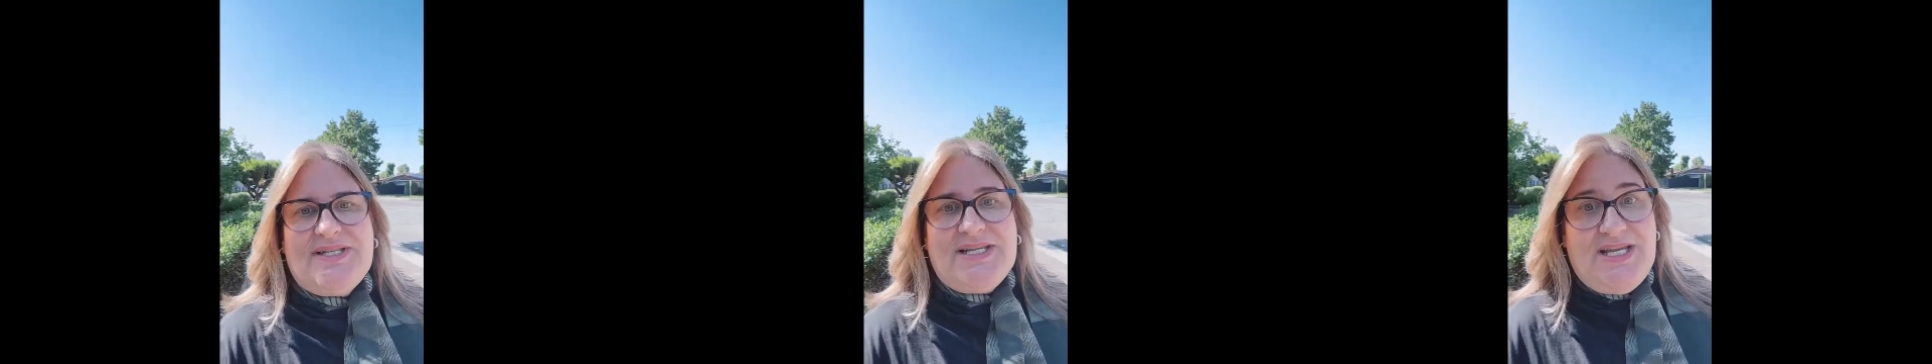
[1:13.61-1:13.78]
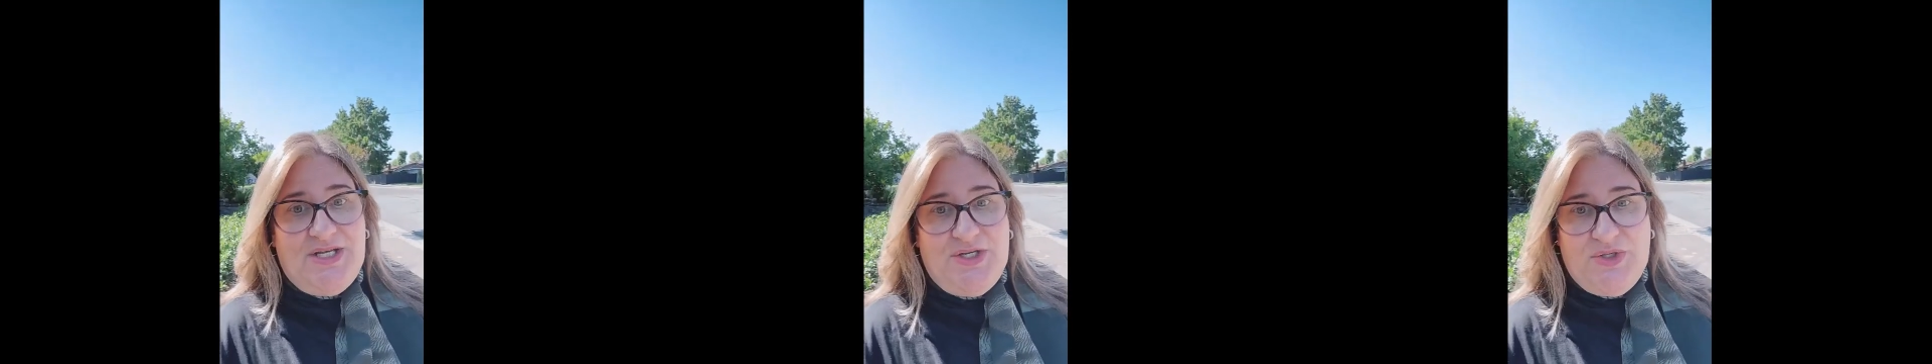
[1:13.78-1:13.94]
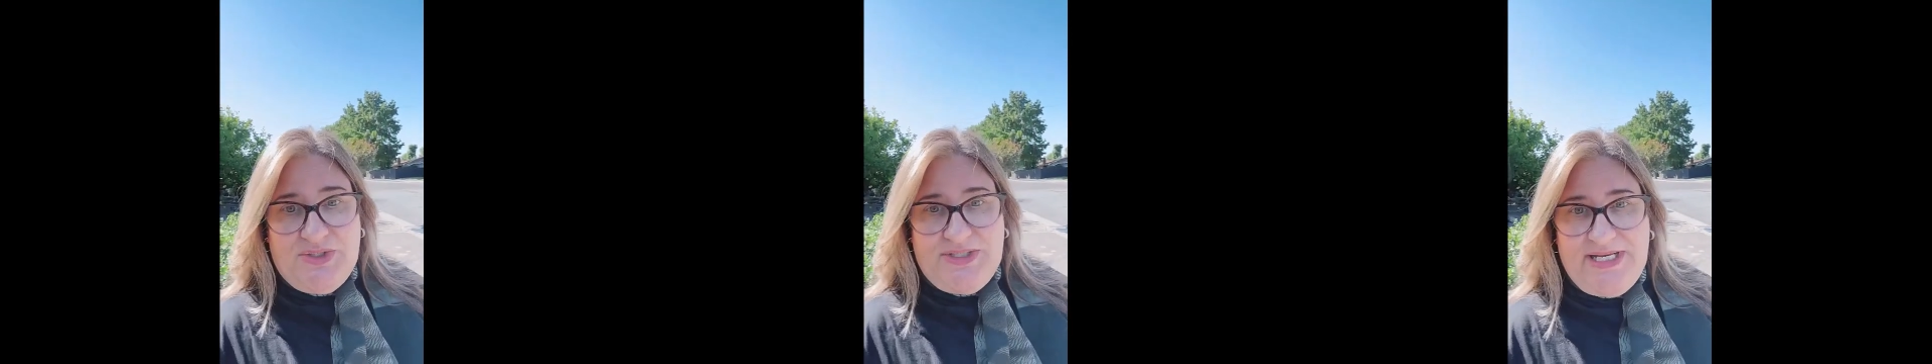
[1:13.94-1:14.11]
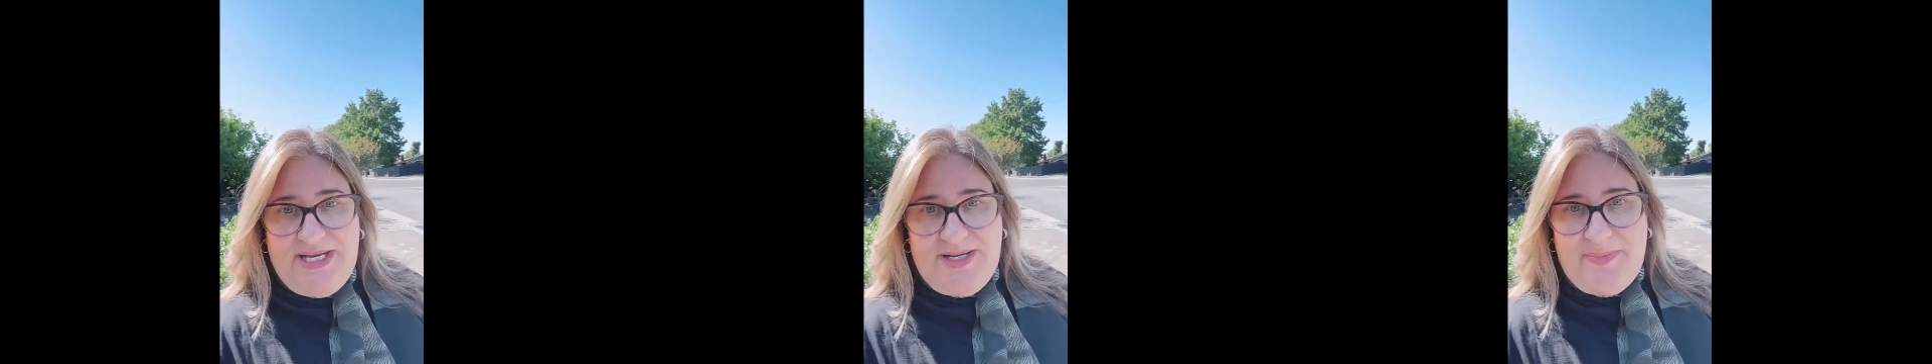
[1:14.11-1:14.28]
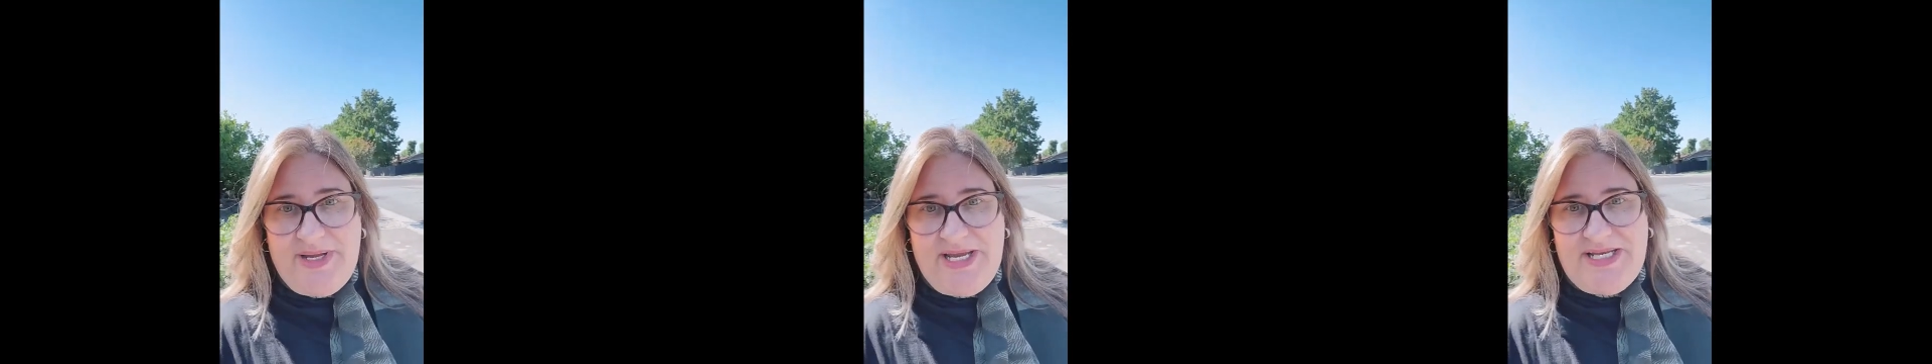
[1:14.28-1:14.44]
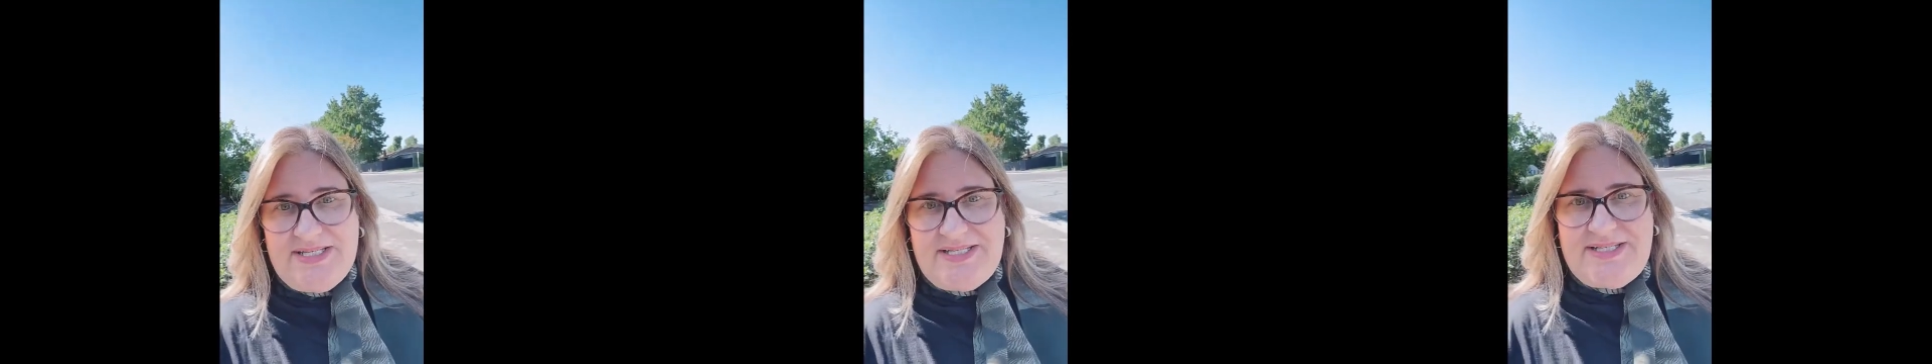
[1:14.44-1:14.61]
in your
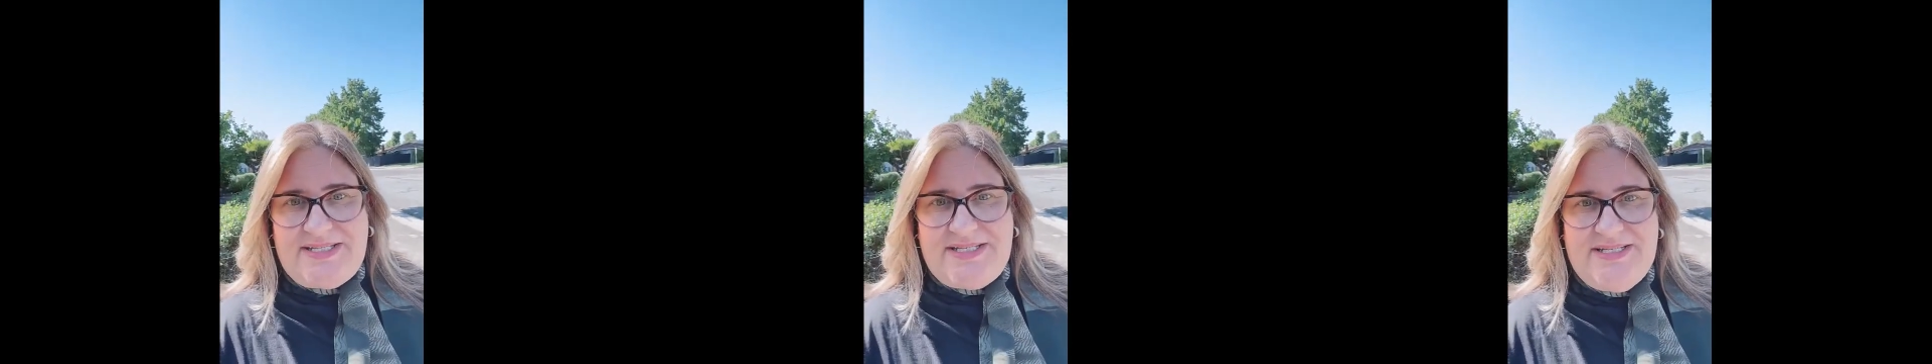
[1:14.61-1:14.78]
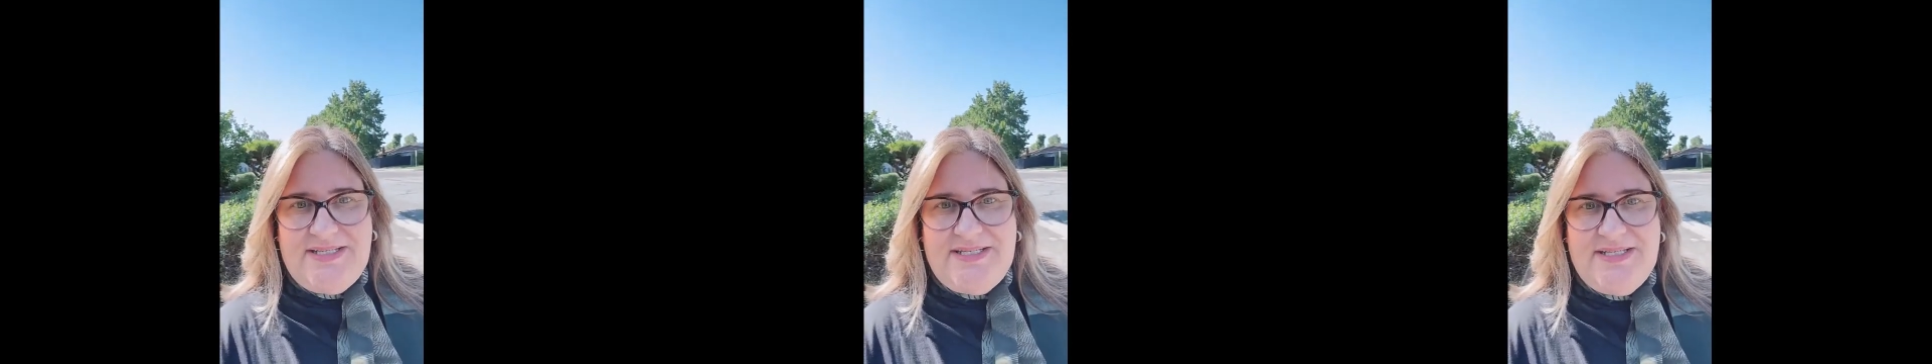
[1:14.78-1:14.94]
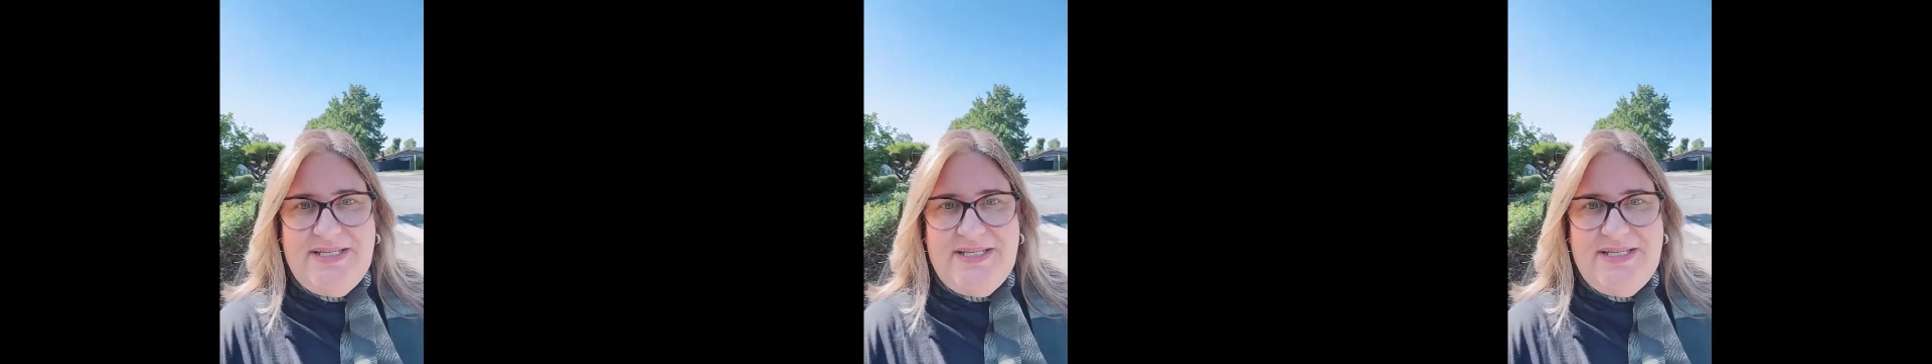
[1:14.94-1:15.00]
database.